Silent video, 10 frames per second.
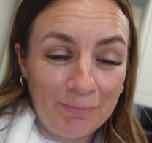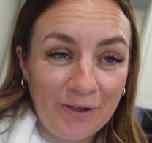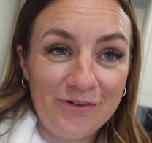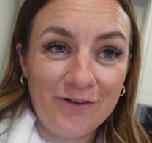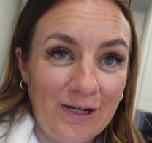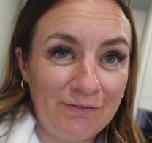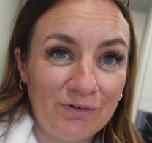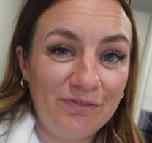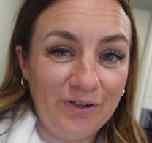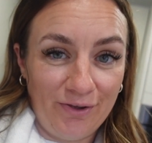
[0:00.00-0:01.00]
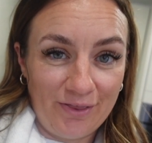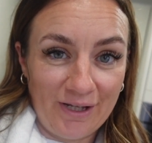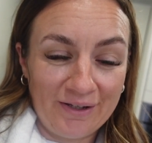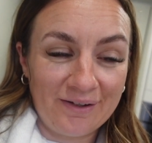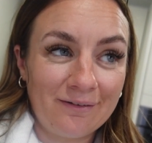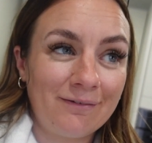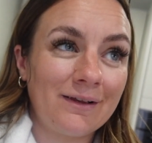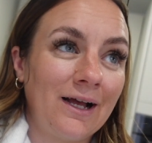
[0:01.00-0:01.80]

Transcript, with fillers: but I do have a few things